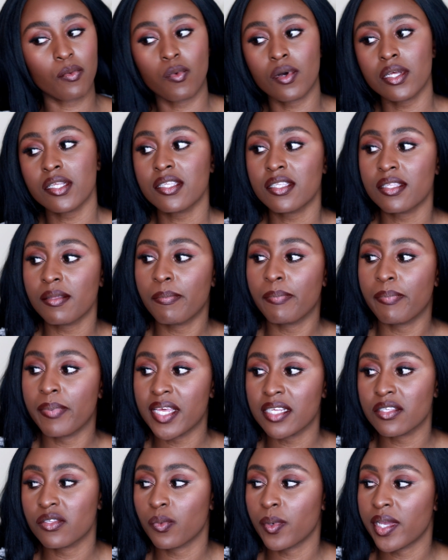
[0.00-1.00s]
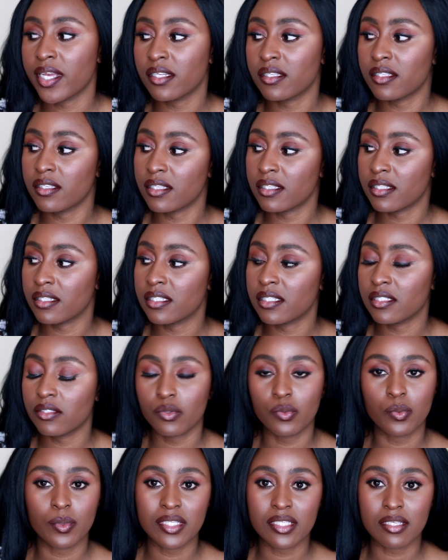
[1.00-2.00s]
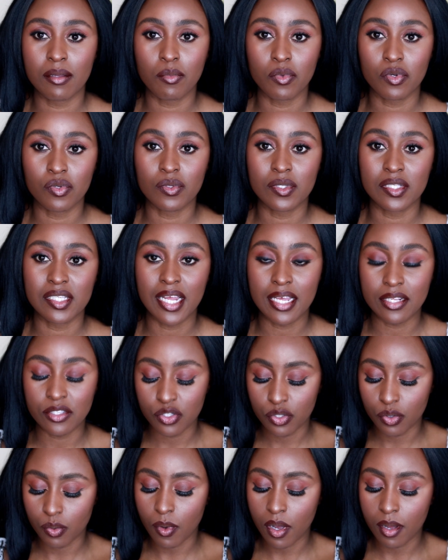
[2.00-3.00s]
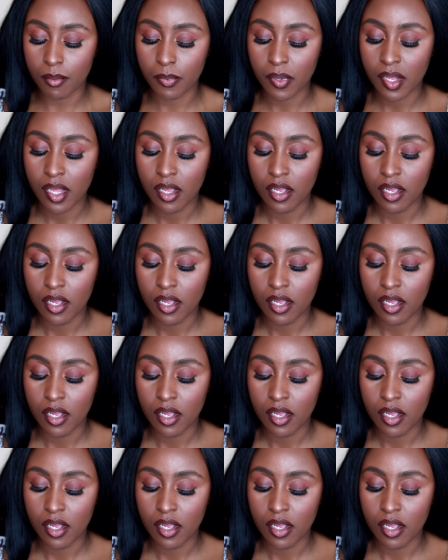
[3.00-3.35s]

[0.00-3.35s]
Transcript: what's the best way to deal with someone who stands you up?